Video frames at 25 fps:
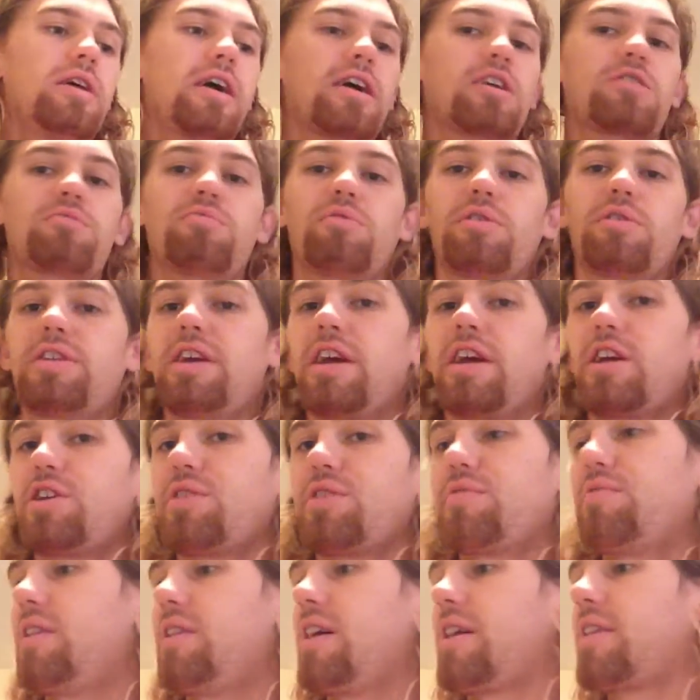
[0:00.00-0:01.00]

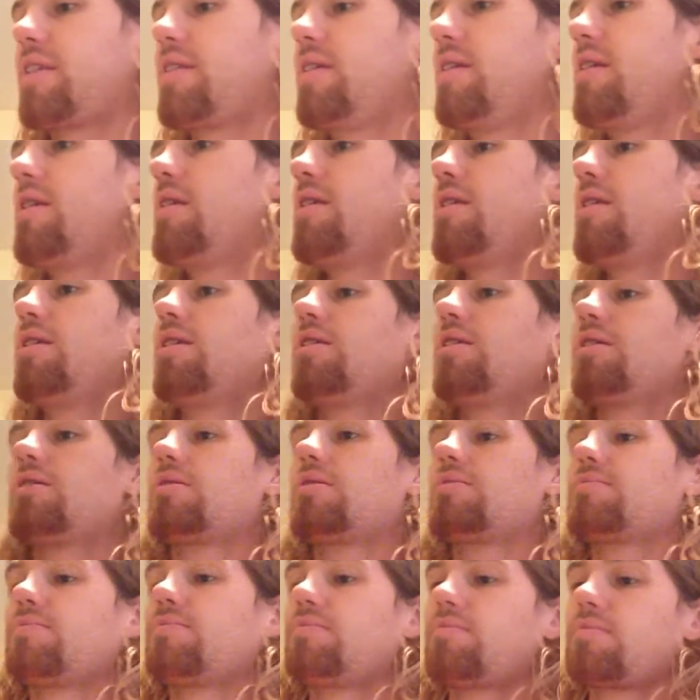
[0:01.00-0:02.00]
exploitation flick.
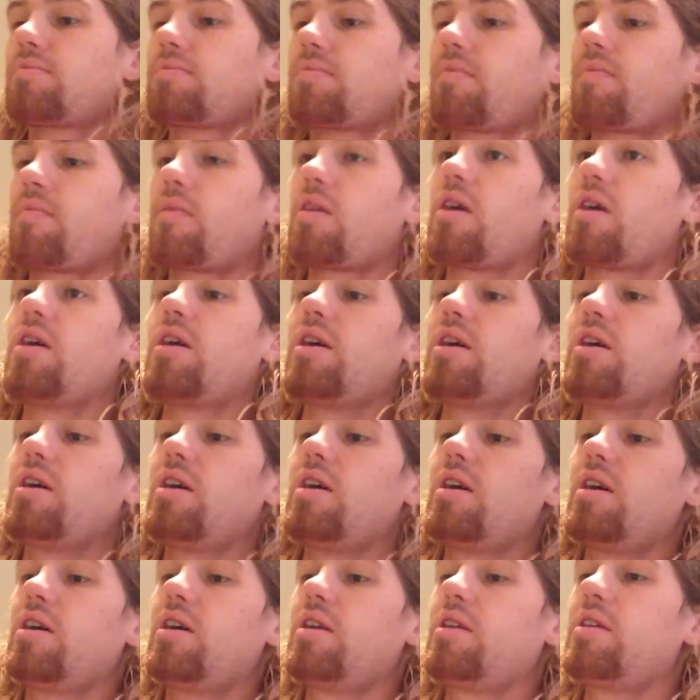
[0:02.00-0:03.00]

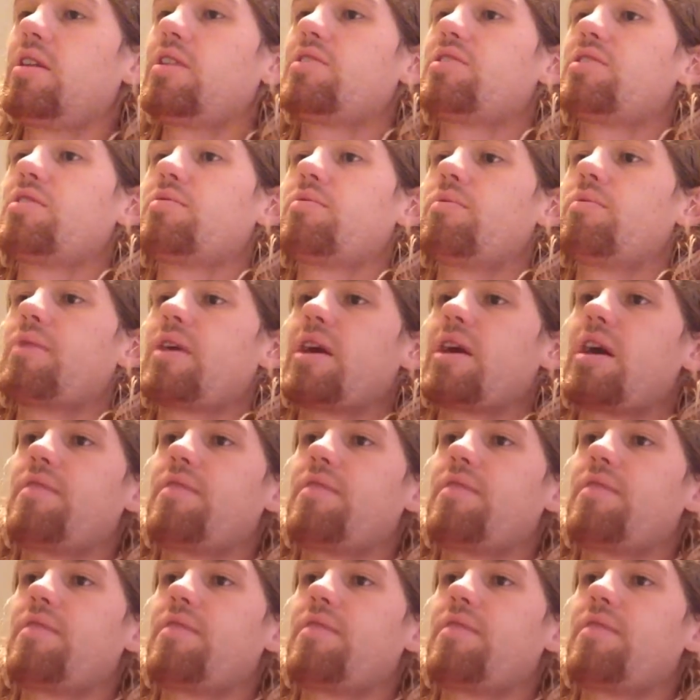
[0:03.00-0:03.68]
Let's see what we